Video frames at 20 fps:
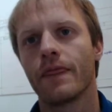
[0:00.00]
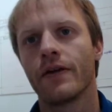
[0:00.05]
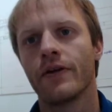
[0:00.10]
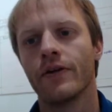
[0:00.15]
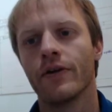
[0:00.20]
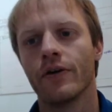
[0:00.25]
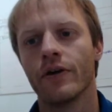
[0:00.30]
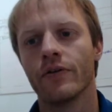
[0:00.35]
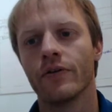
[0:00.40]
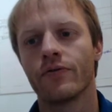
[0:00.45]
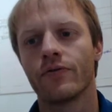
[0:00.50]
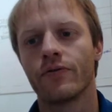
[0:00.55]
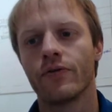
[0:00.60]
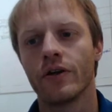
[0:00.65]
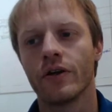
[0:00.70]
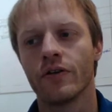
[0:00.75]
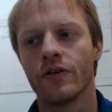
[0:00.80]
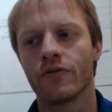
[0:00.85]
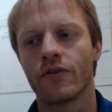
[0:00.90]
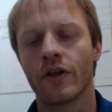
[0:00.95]
you know, if
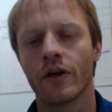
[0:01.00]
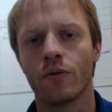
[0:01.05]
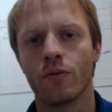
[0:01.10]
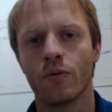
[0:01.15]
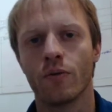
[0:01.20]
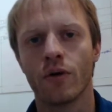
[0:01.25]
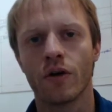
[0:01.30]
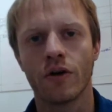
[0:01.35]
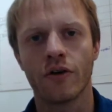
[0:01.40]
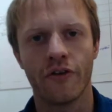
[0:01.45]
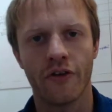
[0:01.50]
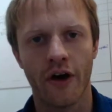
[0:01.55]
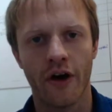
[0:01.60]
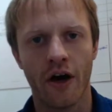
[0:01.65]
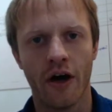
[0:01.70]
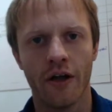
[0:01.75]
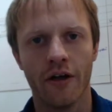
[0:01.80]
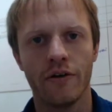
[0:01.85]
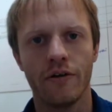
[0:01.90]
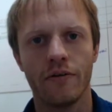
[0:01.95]
if they were
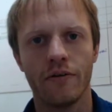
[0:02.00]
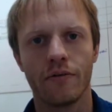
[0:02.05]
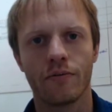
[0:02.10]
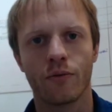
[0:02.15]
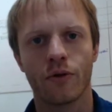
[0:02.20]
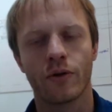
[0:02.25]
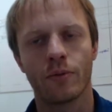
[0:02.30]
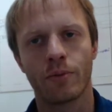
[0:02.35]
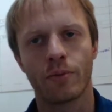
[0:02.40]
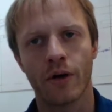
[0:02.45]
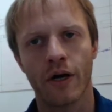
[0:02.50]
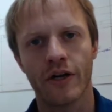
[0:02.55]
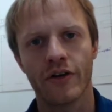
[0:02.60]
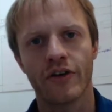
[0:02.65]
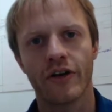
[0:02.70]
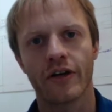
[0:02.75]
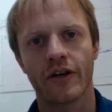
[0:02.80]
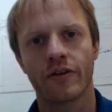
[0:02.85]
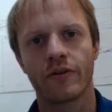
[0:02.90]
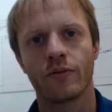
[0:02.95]
done with the
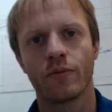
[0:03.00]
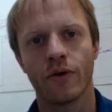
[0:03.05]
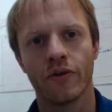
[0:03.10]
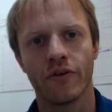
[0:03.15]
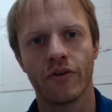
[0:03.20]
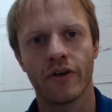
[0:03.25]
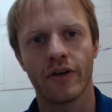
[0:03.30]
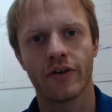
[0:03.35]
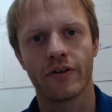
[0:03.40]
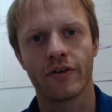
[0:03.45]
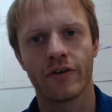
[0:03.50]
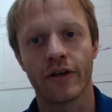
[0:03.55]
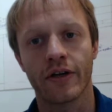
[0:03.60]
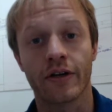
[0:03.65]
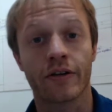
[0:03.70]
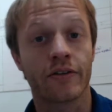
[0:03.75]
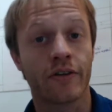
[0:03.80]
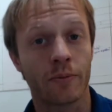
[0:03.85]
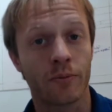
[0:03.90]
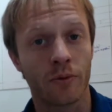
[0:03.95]
project, was it
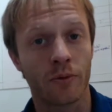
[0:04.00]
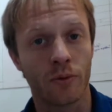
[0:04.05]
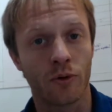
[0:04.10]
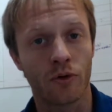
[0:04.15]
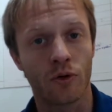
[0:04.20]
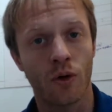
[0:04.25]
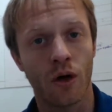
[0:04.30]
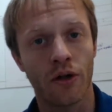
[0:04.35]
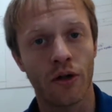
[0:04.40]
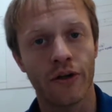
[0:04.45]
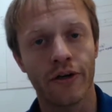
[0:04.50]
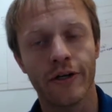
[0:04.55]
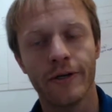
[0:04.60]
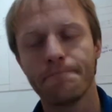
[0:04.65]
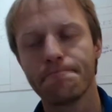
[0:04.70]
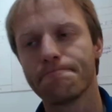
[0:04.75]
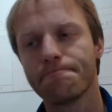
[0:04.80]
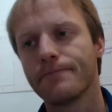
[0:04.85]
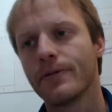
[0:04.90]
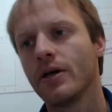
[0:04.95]
acceptable quality?
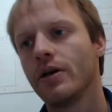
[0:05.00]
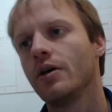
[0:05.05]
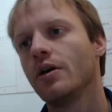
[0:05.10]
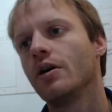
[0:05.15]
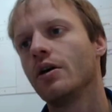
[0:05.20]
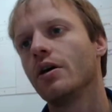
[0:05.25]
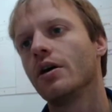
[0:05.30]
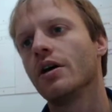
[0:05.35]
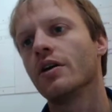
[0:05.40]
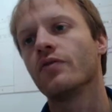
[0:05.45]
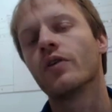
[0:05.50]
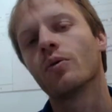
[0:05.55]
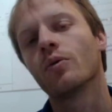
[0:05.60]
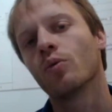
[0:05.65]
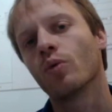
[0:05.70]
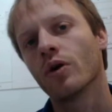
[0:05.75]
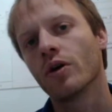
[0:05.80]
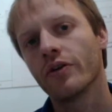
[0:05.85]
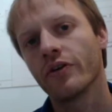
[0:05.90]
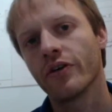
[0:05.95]
If they
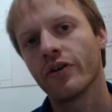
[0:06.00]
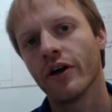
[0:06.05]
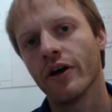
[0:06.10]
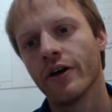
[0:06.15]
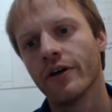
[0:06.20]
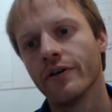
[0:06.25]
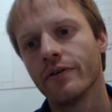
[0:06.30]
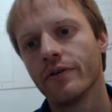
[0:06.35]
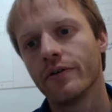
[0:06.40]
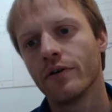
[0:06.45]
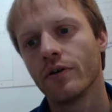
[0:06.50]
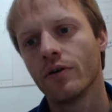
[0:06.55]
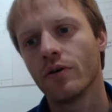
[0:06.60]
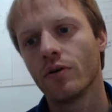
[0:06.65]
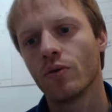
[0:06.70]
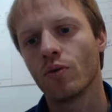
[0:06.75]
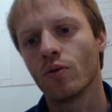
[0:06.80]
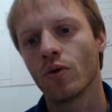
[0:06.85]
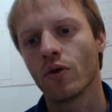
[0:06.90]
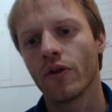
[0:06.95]
weren't done,
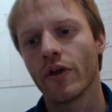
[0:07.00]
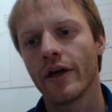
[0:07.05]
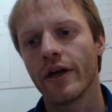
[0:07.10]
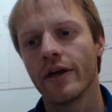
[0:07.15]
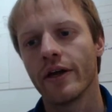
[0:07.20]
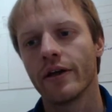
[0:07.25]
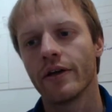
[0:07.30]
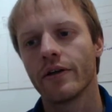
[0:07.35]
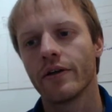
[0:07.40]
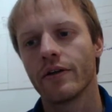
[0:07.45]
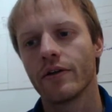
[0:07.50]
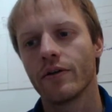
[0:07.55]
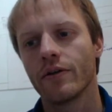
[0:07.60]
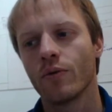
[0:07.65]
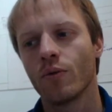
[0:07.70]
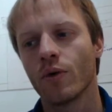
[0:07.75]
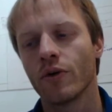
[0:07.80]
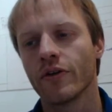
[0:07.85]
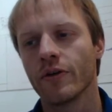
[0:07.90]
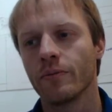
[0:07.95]
were they
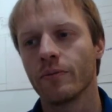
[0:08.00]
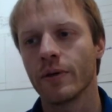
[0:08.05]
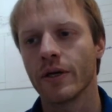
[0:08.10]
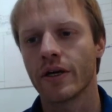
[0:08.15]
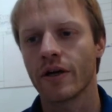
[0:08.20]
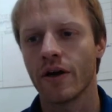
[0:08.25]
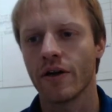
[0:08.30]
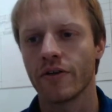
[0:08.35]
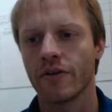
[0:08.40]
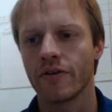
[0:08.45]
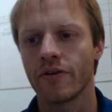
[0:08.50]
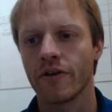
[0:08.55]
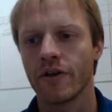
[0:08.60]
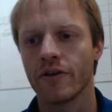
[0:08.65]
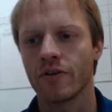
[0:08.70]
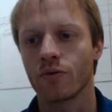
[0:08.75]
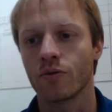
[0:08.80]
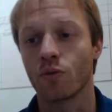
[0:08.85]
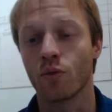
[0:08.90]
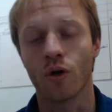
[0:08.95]
was it because they
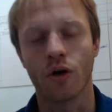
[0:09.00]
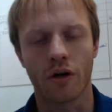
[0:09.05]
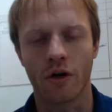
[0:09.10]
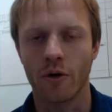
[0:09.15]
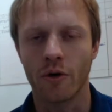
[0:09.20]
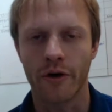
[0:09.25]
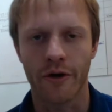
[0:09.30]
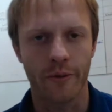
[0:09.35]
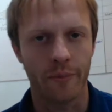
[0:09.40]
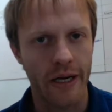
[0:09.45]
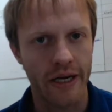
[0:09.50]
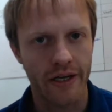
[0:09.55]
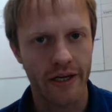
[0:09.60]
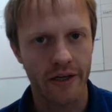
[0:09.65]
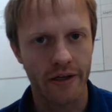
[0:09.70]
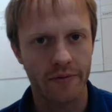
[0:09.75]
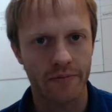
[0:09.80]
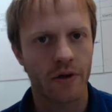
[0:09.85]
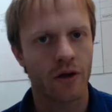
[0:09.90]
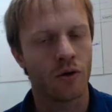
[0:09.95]
just weren't going to make
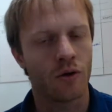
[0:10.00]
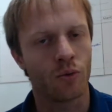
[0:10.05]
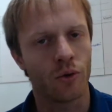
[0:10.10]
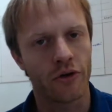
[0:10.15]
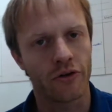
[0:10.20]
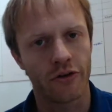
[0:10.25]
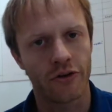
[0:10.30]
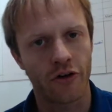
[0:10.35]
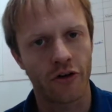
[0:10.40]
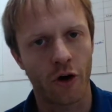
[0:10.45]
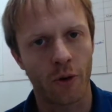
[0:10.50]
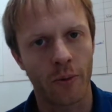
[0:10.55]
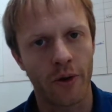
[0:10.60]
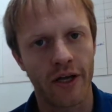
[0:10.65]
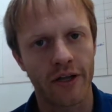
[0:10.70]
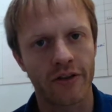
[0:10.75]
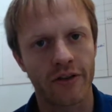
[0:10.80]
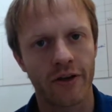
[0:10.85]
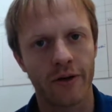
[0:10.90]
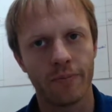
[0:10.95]
it and we should
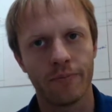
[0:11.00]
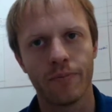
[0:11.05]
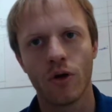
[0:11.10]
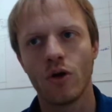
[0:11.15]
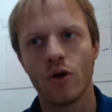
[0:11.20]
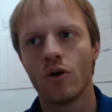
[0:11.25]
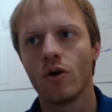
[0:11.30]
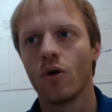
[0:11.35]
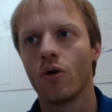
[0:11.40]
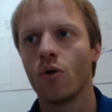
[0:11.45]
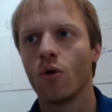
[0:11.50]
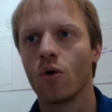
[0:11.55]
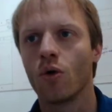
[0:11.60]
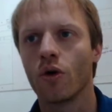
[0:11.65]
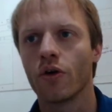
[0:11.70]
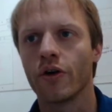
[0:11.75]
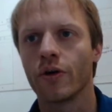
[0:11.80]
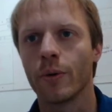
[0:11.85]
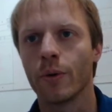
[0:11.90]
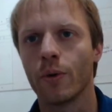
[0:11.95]
terminate them
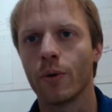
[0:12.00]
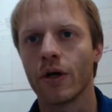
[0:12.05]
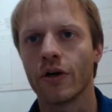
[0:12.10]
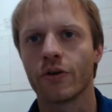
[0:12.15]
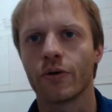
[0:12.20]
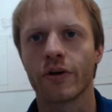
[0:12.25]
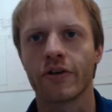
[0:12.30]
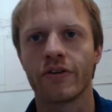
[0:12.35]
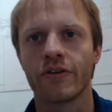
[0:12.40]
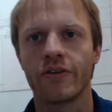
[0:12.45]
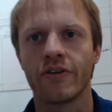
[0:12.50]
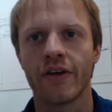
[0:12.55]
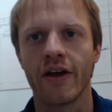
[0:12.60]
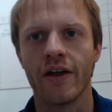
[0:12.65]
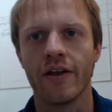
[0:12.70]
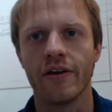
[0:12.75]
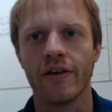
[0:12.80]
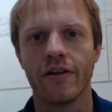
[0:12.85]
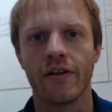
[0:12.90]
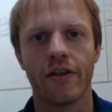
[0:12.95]
or did we want to
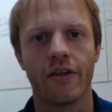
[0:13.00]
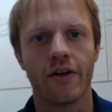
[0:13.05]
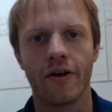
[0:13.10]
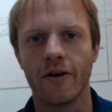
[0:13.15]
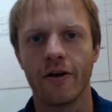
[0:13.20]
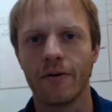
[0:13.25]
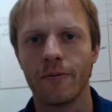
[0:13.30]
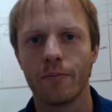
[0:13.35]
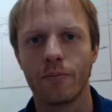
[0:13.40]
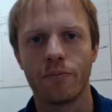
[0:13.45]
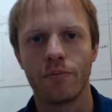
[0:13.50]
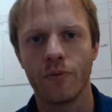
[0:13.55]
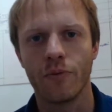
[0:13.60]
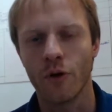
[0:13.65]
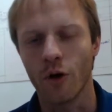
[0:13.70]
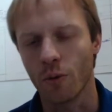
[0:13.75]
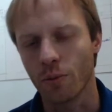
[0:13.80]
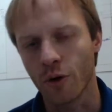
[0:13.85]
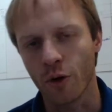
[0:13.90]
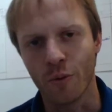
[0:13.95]
extend their you
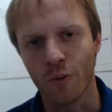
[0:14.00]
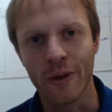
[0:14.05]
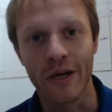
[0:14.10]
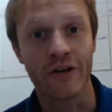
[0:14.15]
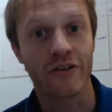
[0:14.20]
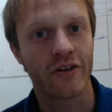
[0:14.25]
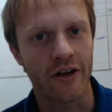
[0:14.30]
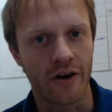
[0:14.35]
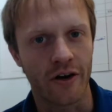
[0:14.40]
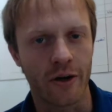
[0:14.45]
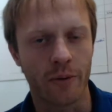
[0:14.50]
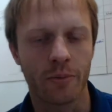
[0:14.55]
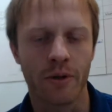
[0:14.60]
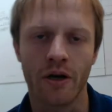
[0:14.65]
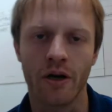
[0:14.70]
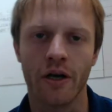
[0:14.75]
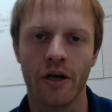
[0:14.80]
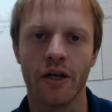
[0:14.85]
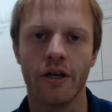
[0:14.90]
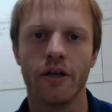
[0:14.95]
know probationary
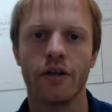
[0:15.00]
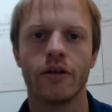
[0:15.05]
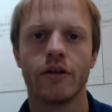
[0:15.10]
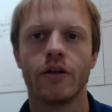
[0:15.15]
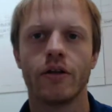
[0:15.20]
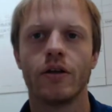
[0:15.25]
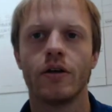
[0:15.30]
period